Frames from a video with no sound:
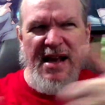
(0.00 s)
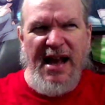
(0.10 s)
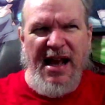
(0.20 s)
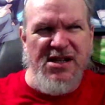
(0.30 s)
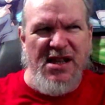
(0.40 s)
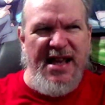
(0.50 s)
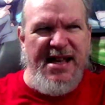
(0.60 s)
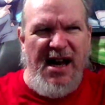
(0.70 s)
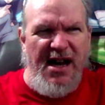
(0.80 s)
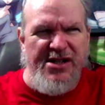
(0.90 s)
is like a
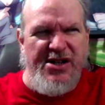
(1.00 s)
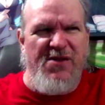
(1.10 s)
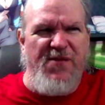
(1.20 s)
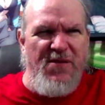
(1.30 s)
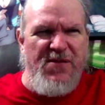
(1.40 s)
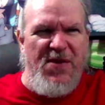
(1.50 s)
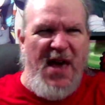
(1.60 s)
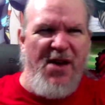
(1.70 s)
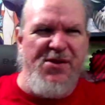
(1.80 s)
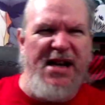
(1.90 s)

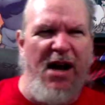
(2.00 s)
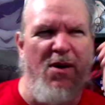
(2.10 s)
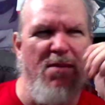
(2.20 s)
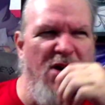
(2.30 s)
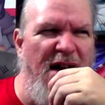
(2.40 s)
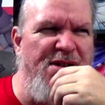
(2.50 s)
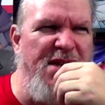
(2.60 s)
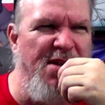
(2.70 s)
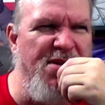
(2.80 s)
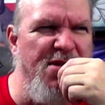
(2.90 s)
150,000 hour
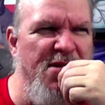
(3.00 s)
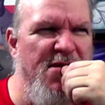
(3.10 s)
process.